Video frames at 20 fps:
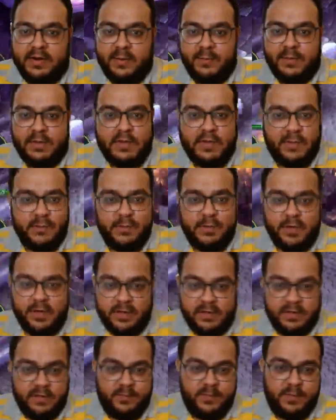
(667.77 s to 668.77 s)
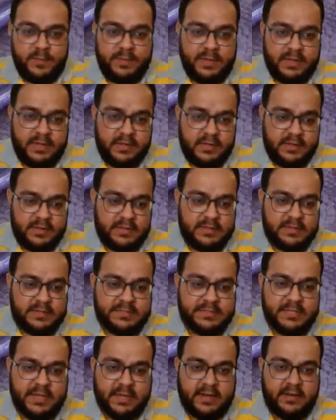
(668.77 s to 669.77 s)
me try that. Maybe in the
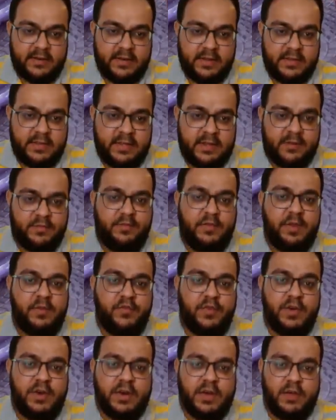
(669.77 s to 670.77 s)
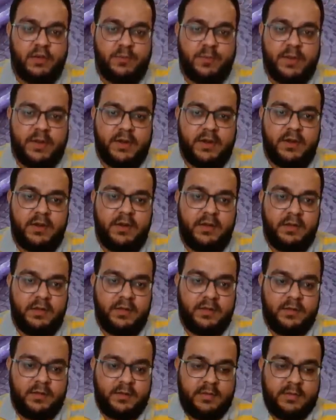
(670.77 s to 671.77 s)
second run that will work out better.
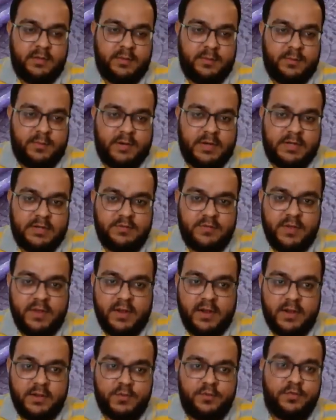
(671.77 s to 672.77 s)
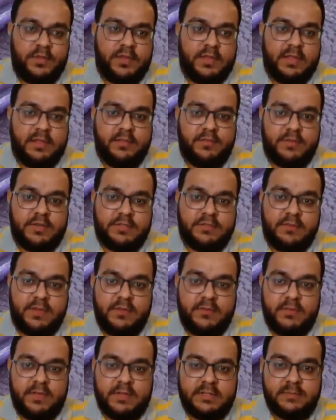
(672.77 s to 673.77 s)
Marius, why can't you kill the first
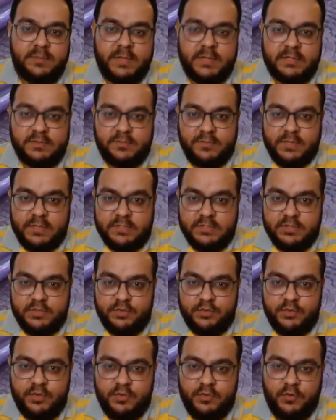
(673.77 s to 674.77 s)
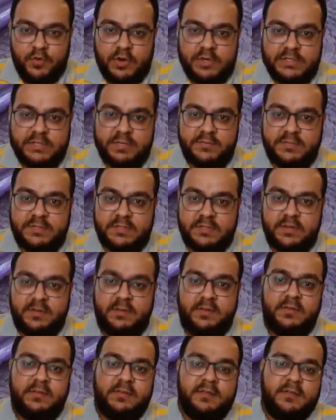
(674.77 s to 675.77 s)
wave? It's because of these two war chiefs,
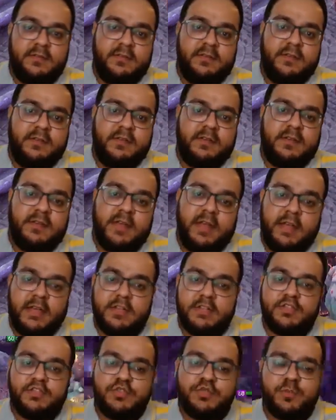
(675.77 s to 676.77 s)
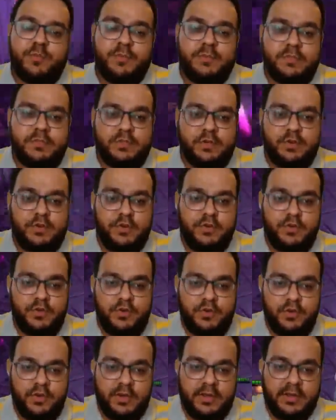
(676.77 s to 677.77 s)
I assume.
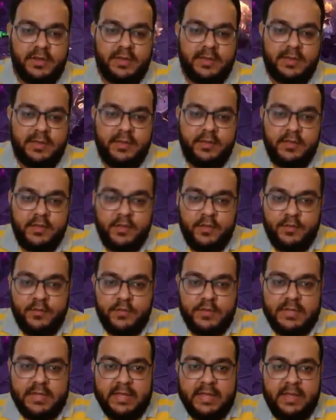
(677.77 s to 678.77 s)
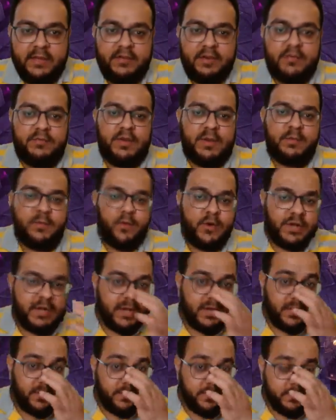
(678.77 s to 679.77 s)
So with the A1 one more
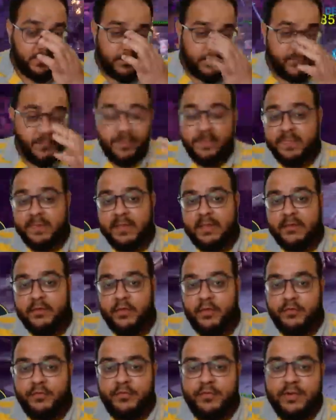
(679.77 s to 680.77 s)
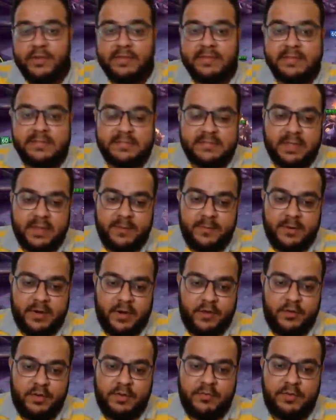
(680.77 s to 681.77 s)
time, and hopefully this time
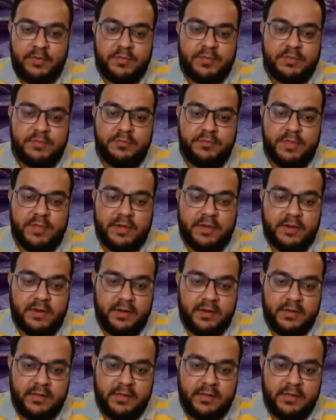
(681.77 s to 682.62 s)
round, even with the fear,